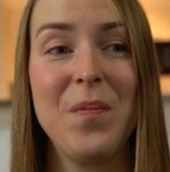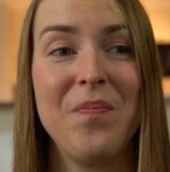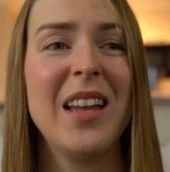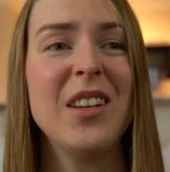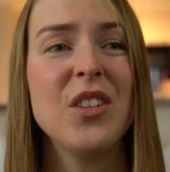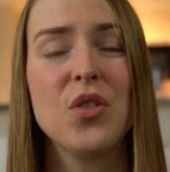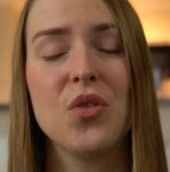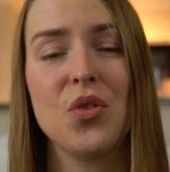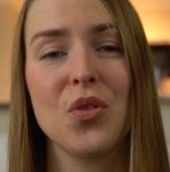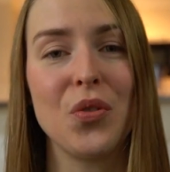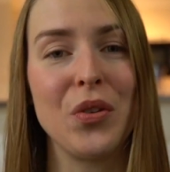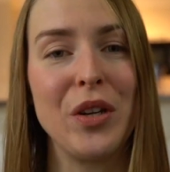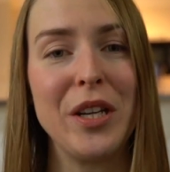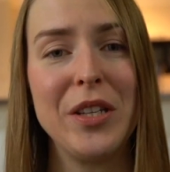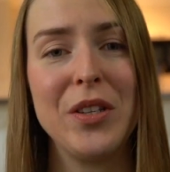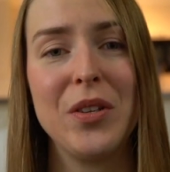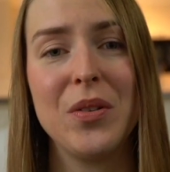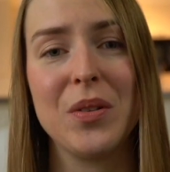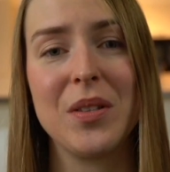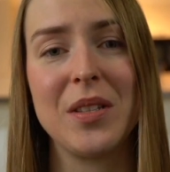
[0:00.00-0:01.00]
and
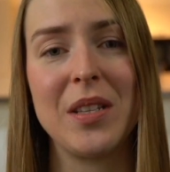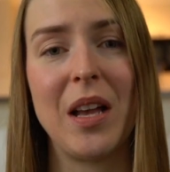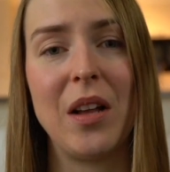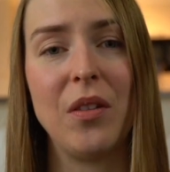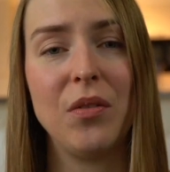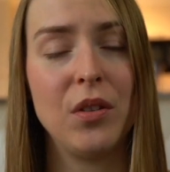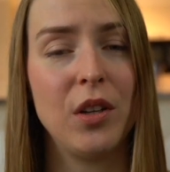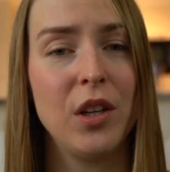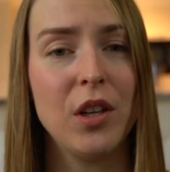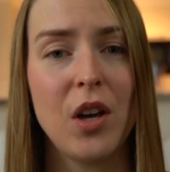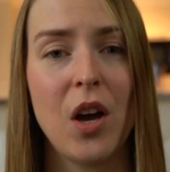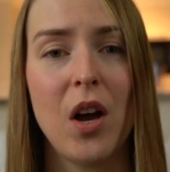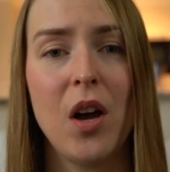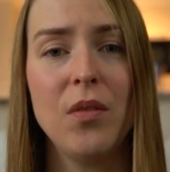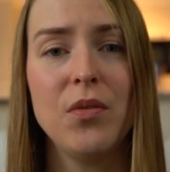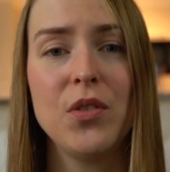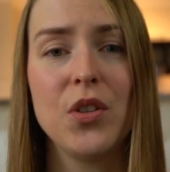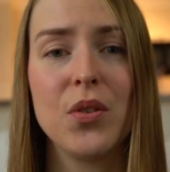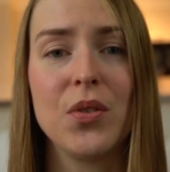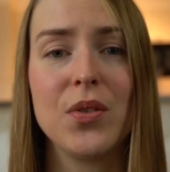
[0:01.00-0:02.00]
treat yourself, look
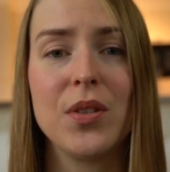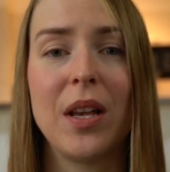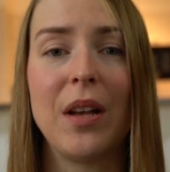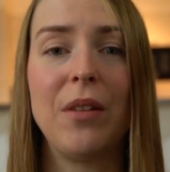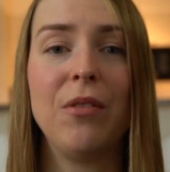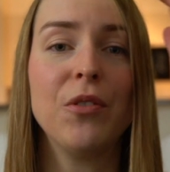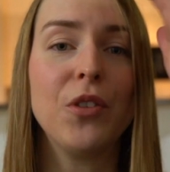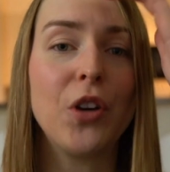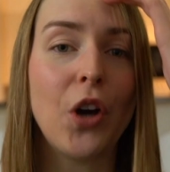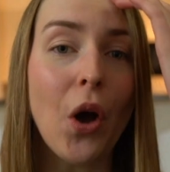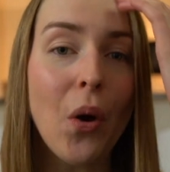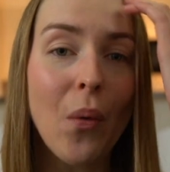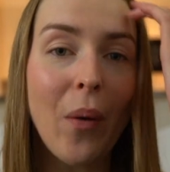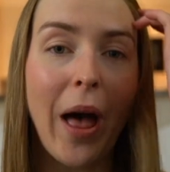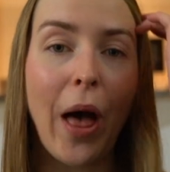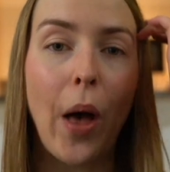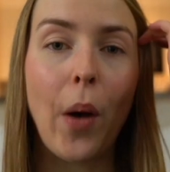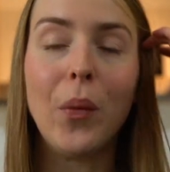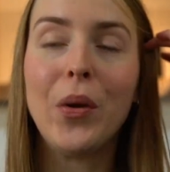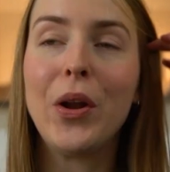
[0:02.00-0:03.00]
after yourself, go
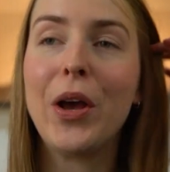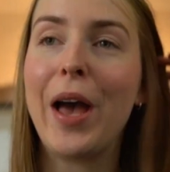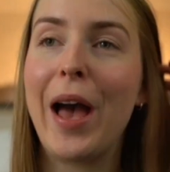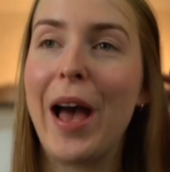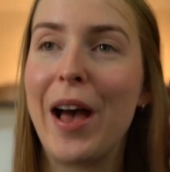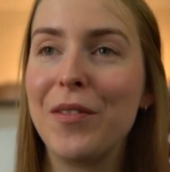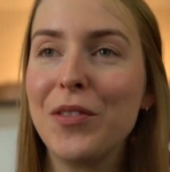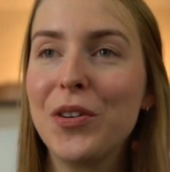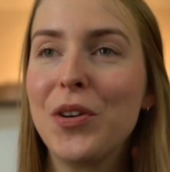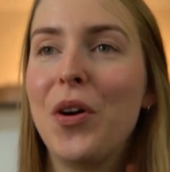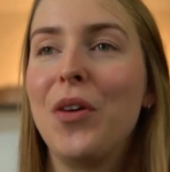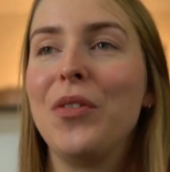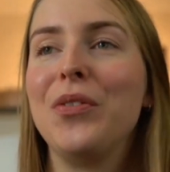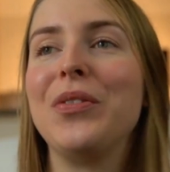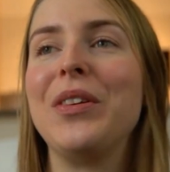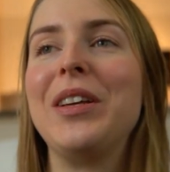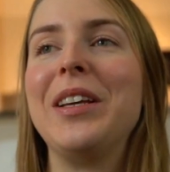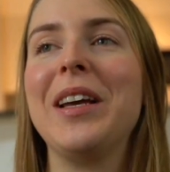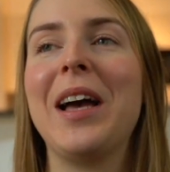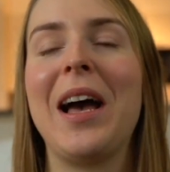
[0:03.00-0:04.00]
out, have a
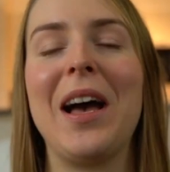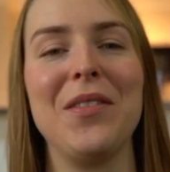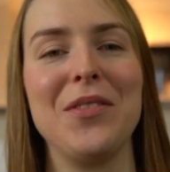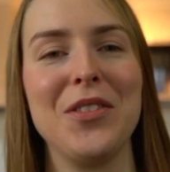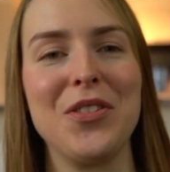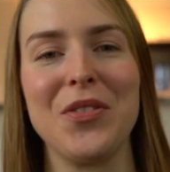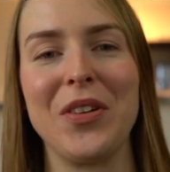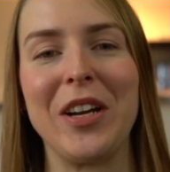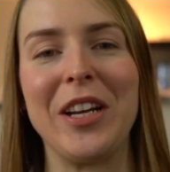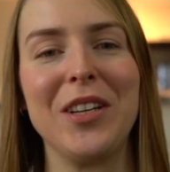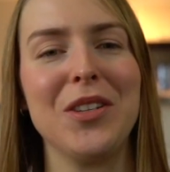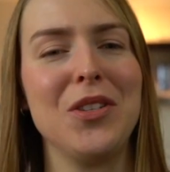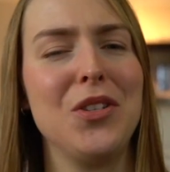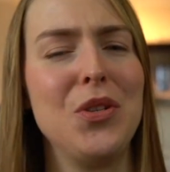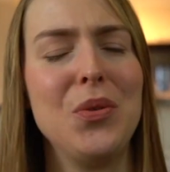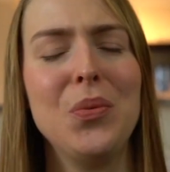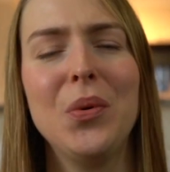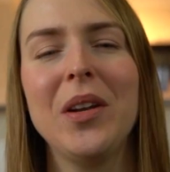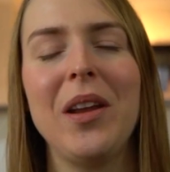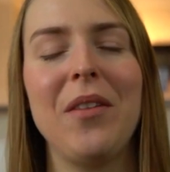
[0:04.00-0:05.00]
coffee, have a drink,
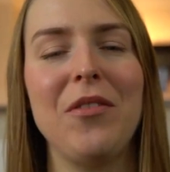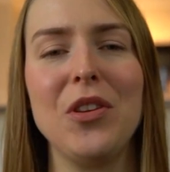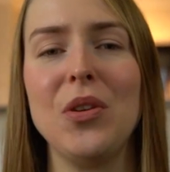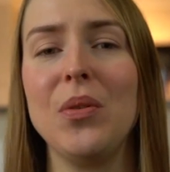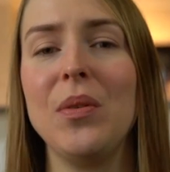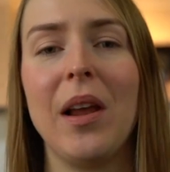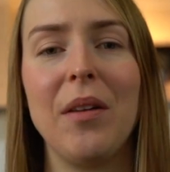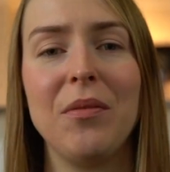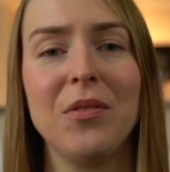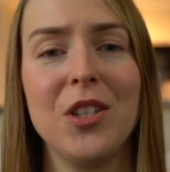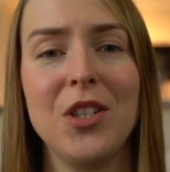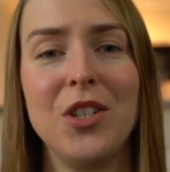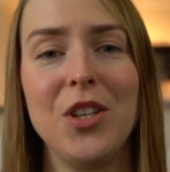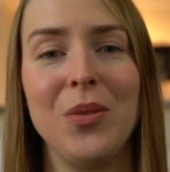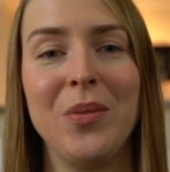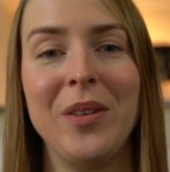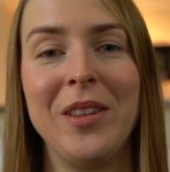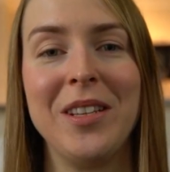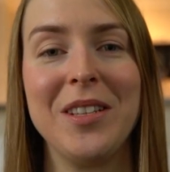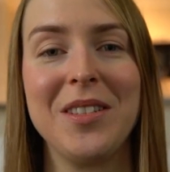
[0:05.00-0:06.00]
do whatever you love to
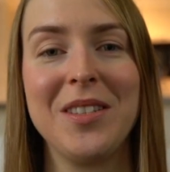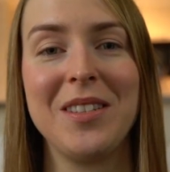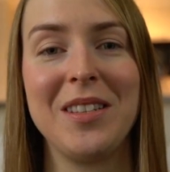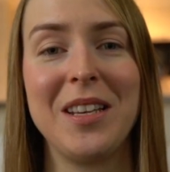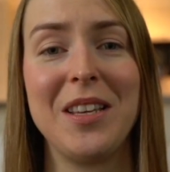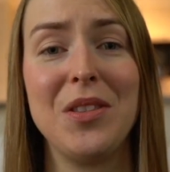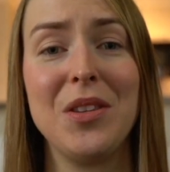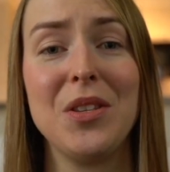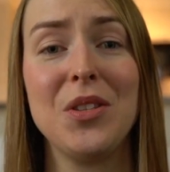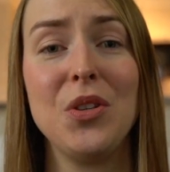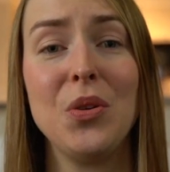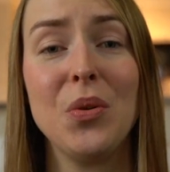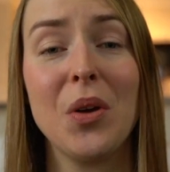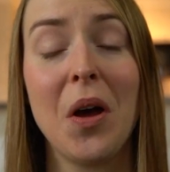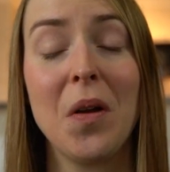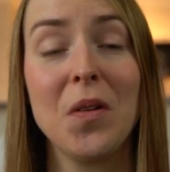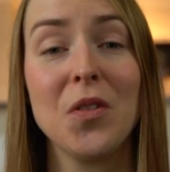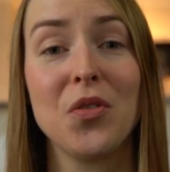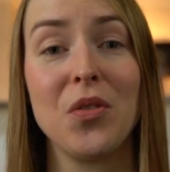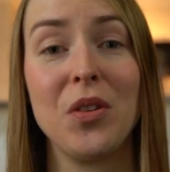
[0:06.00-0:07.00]
do in this new
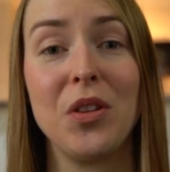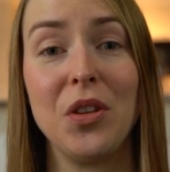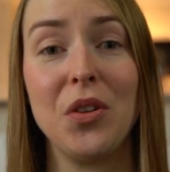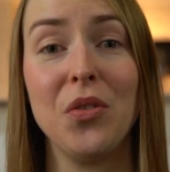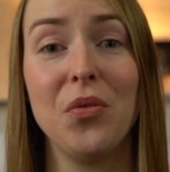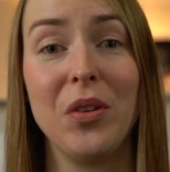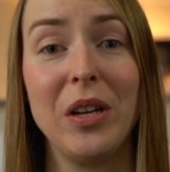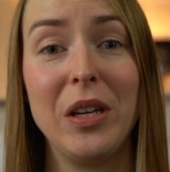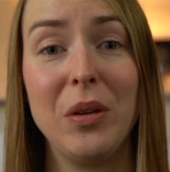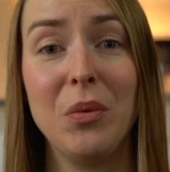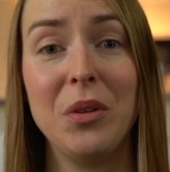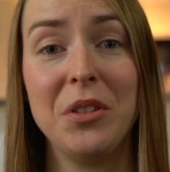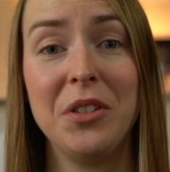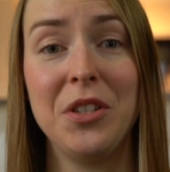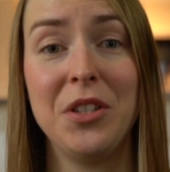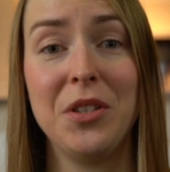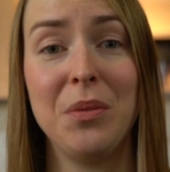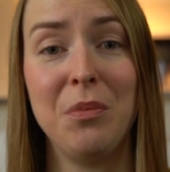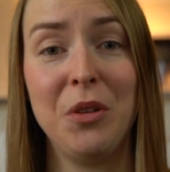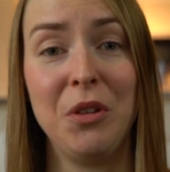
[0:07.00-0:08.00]
country that you really
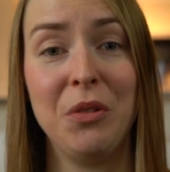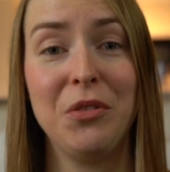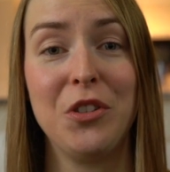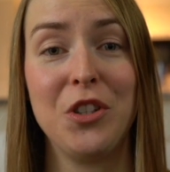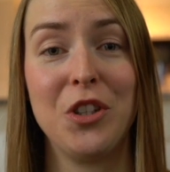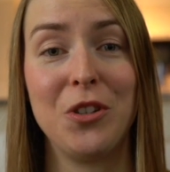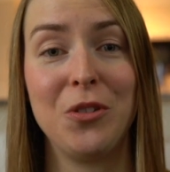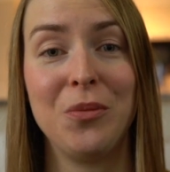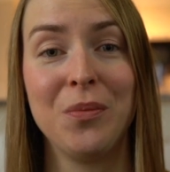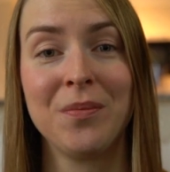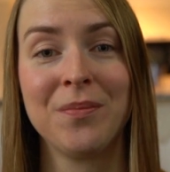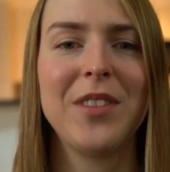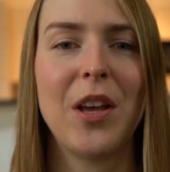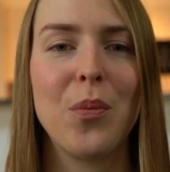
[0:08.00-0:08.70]
wanted to move to.